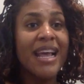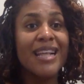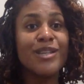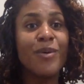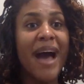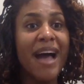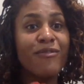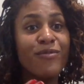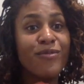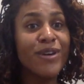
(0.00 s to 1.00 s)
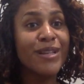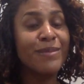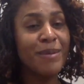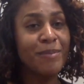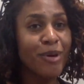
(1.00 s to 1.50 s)
And so I've really
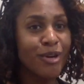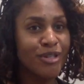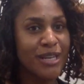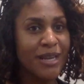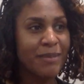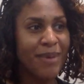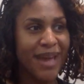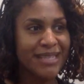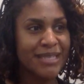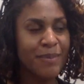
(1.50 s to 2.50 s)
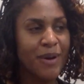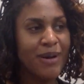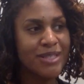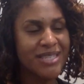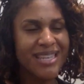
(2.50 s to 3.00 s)
been pushing basketball
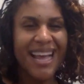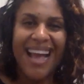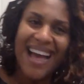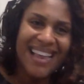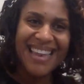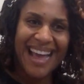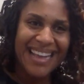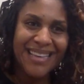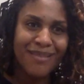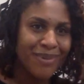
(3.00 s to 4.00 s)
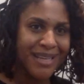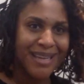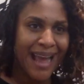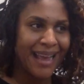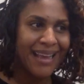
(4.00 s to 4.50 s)
and she's like, I like it, but
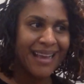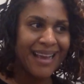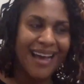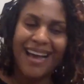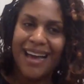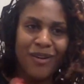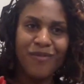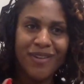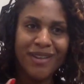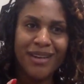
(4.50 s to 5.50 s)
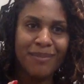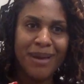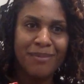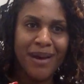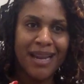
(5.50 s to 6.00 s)
like I don't feel it in
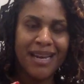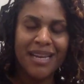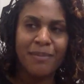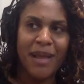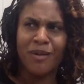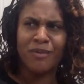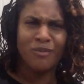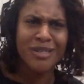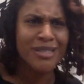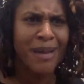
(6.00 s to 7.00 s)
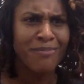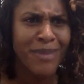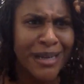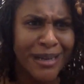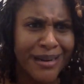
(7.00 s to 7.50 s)
my body. And I'm like, what does that
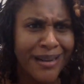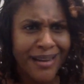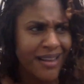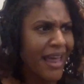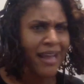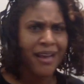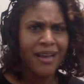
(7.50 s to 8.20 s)
mean? Like